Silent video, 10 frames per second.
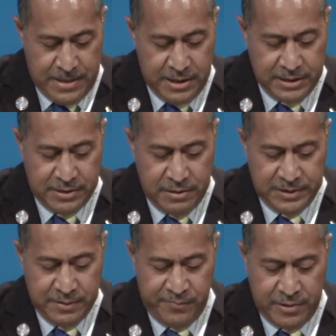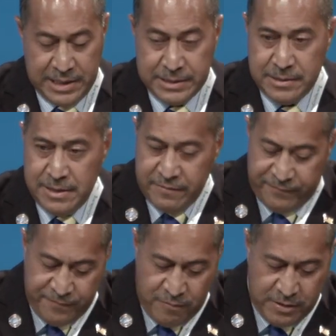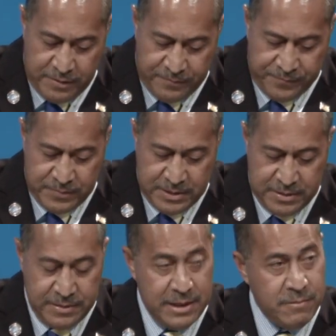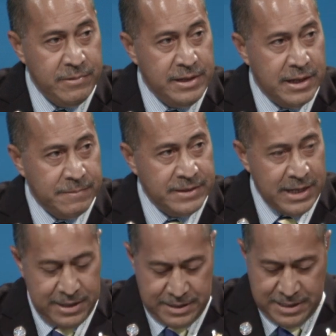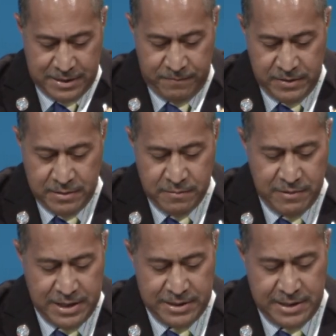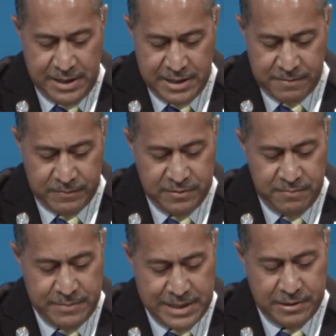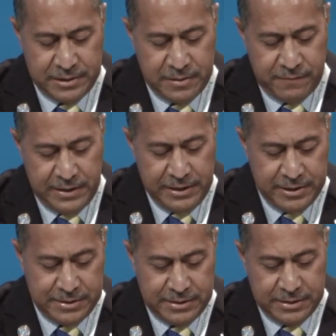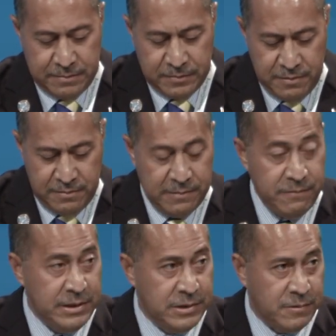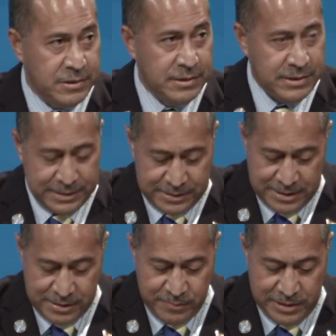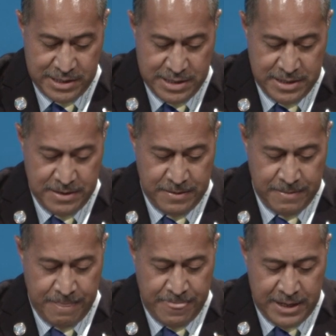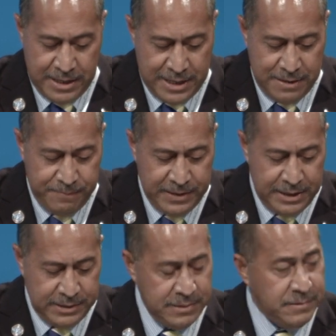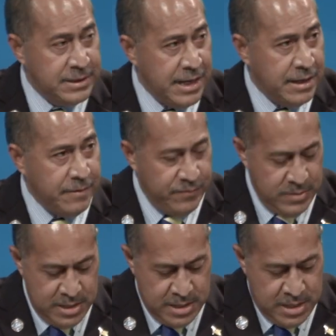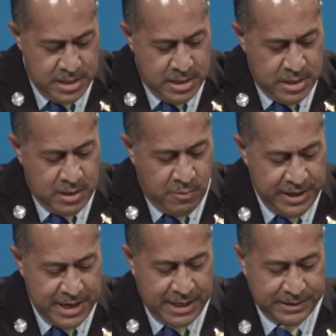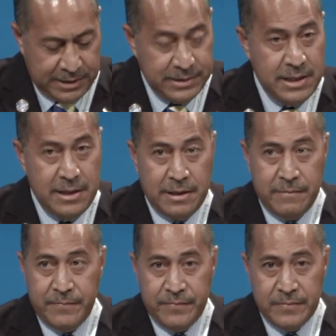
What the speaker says: It is no surprise, therefore, that we are taking great care to manage the region's tuna resources sustainably. And I am pleased to say we are succeeding.